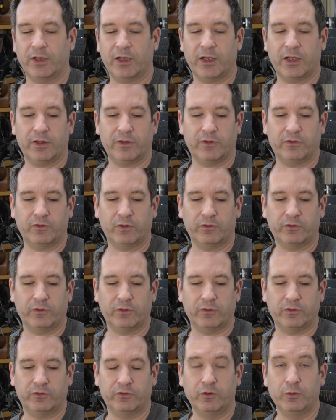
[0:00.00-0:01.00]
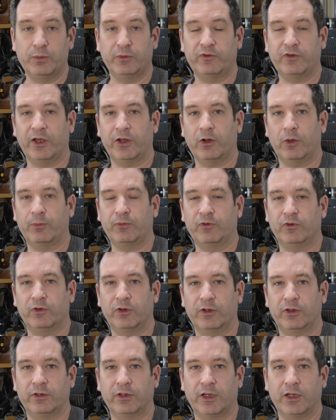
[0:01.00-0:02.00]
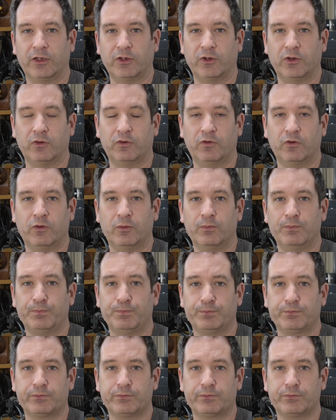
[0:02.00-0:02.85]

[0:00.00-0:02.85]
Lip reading: there's also the super chat option in YouTube,